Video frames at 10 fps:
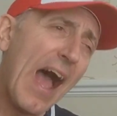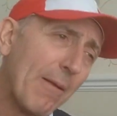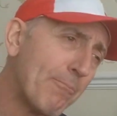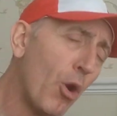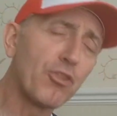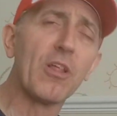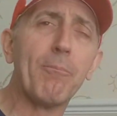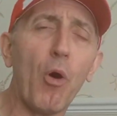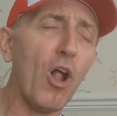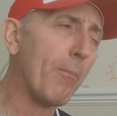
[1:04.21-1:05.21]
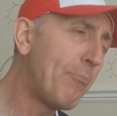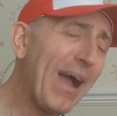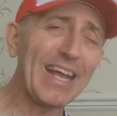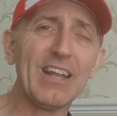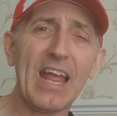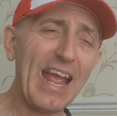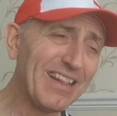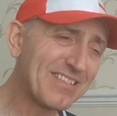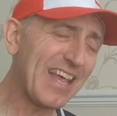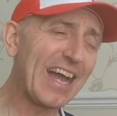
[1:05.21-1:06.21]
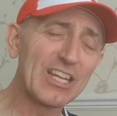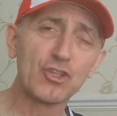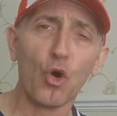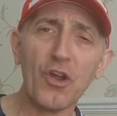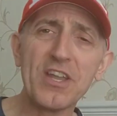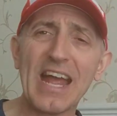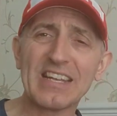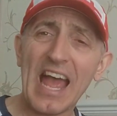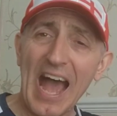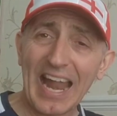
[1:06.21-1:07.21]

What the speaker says: and put the ball back inside his own net,